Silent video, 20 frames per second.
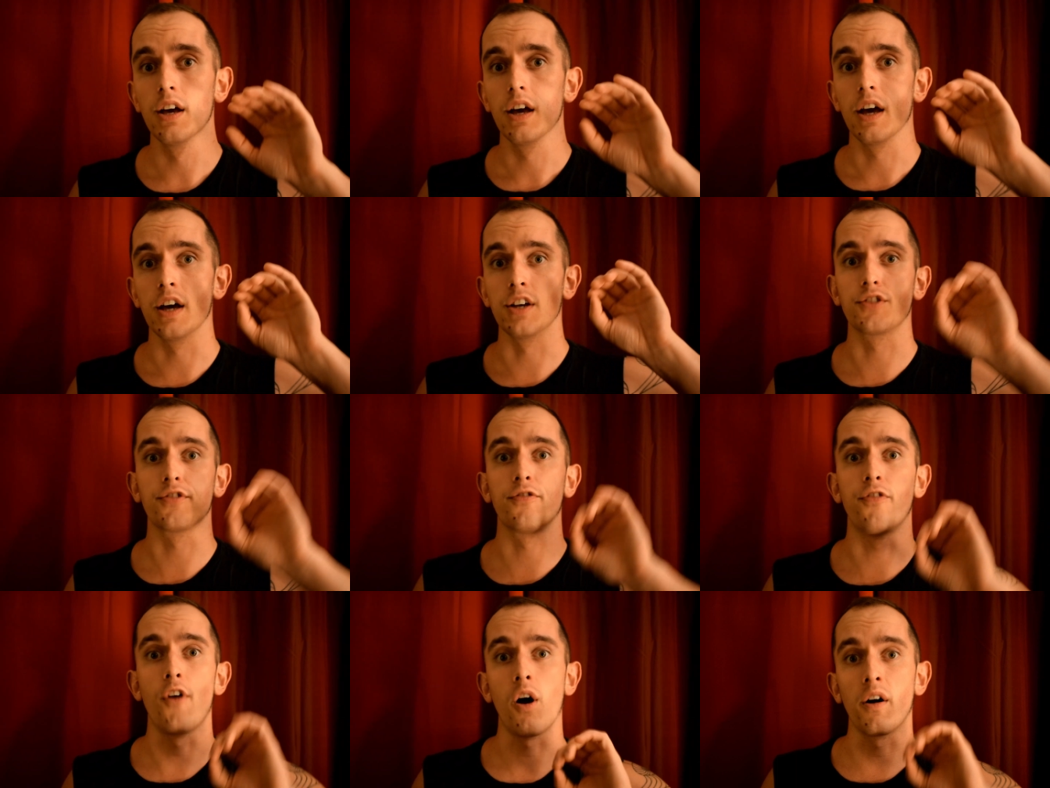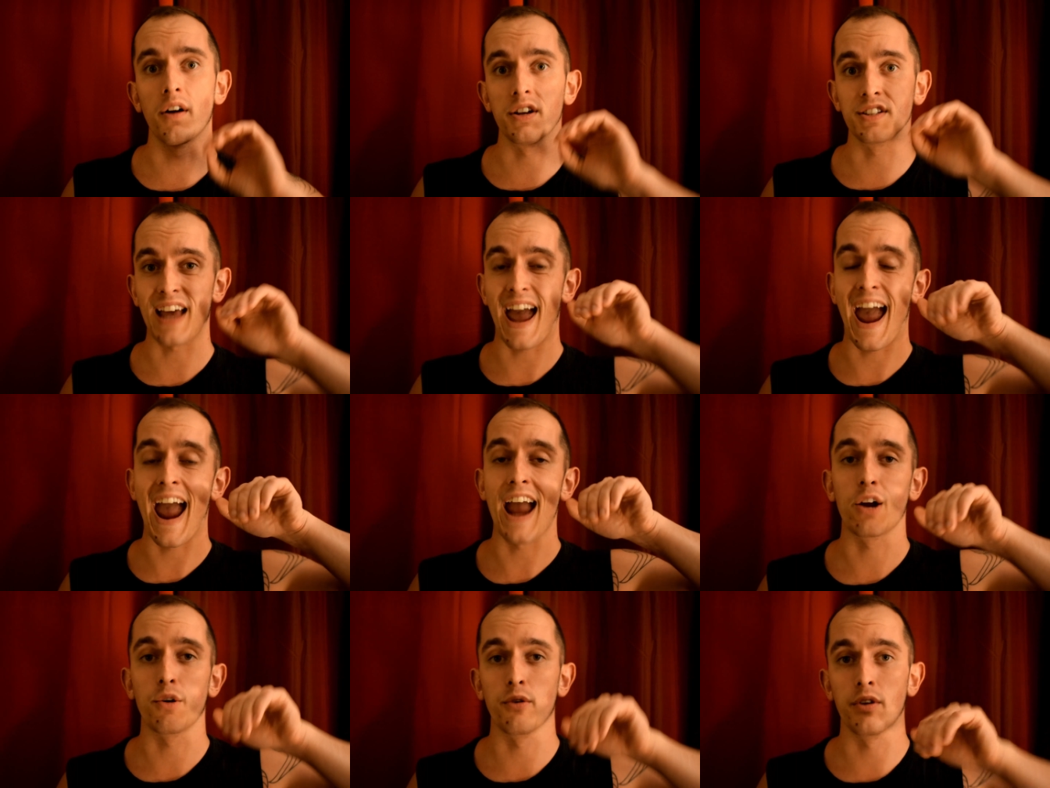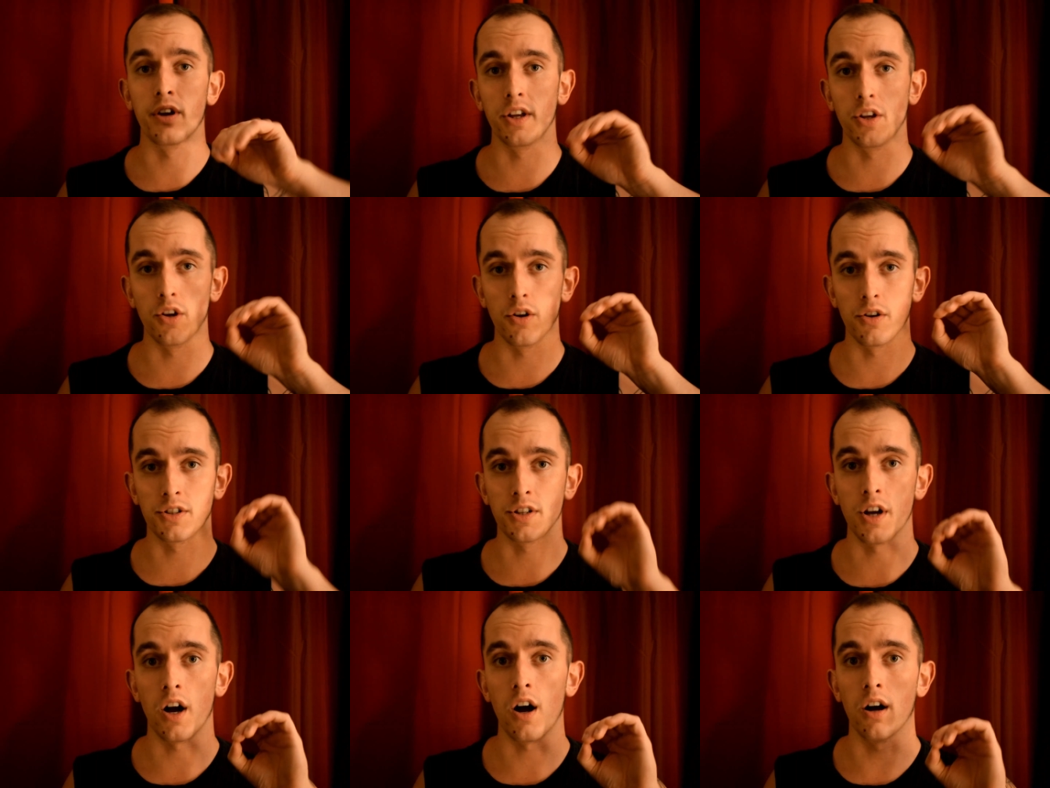as far as anchoring your
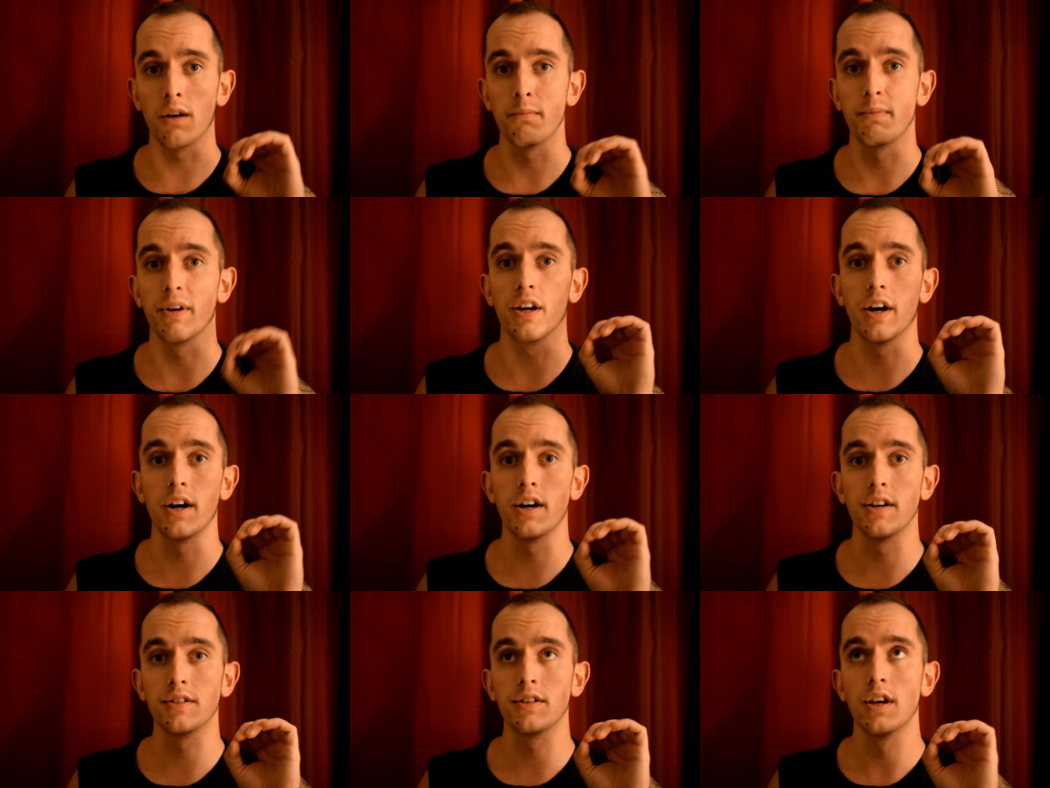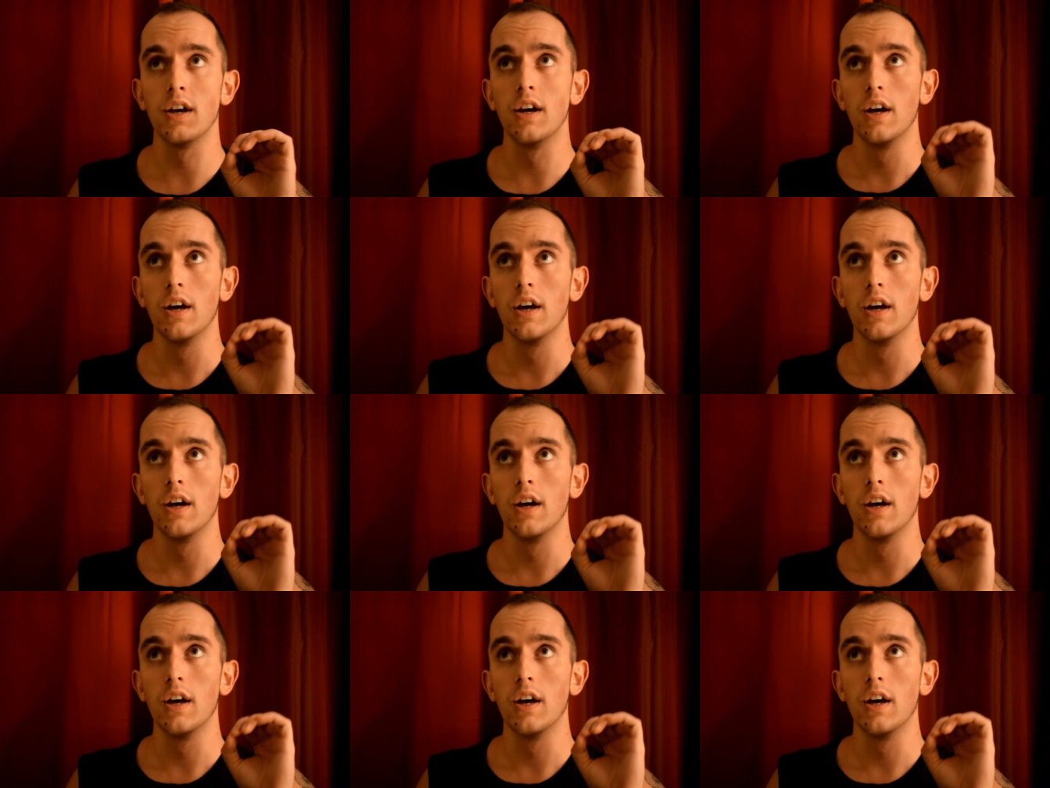tongue, because